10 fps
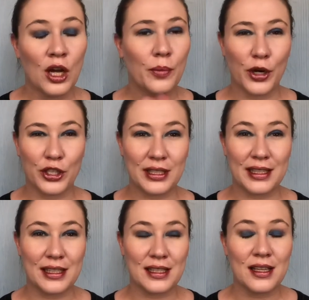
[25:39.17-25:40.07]

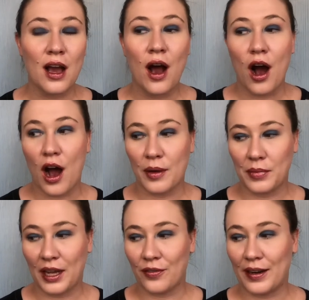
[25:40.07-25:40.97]
purchases on
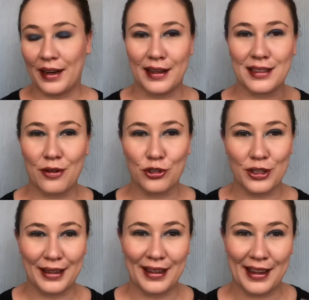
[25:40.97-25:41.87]
Black Friday because I was
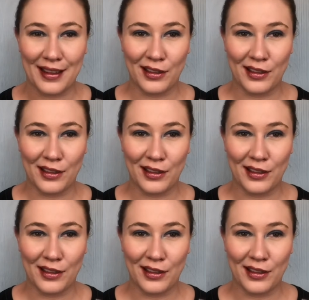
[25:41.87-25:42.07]
trying to get,